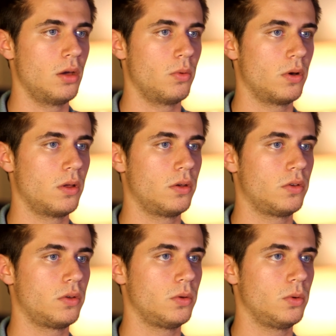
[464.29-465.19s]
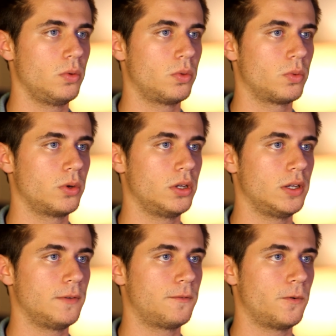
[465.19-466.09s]
1, 2,
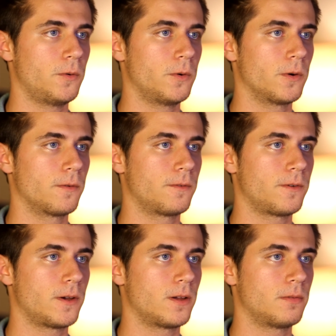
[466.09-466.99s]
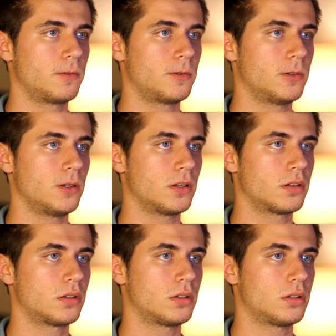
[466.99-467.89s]
3, 4, 5, 6,
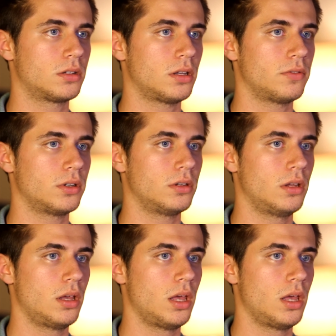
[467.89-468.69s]
7,